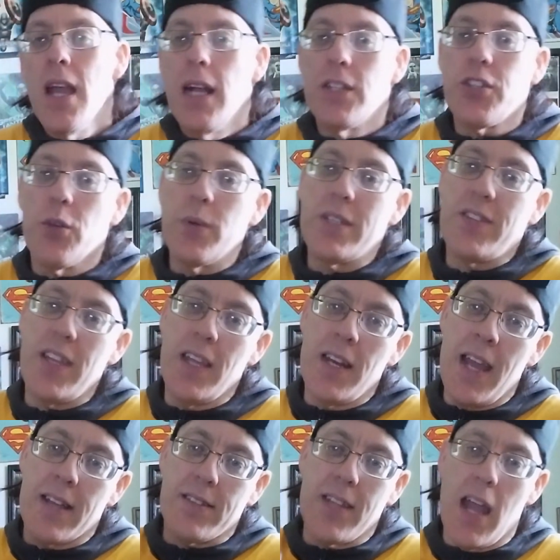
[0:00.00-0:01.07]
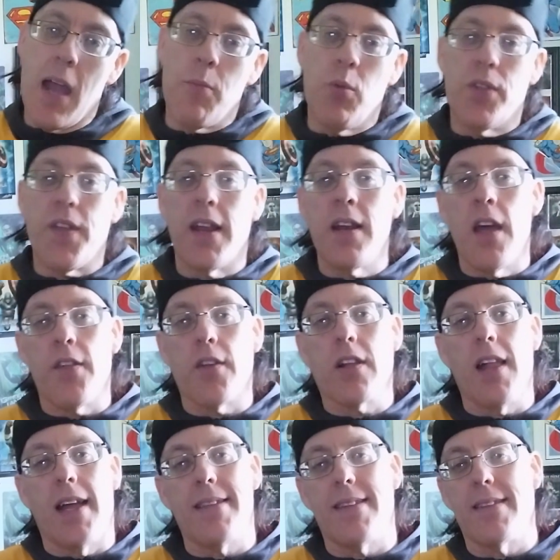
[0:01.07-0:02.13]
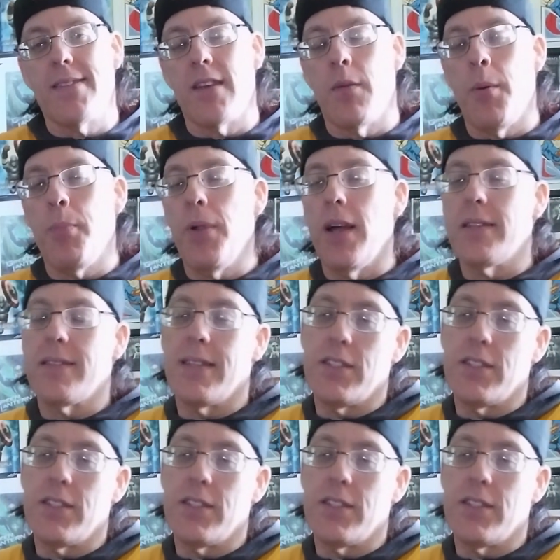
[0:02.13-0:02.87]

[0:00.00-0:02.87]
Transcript: Until we see you next time with another Classic Cinema Plus,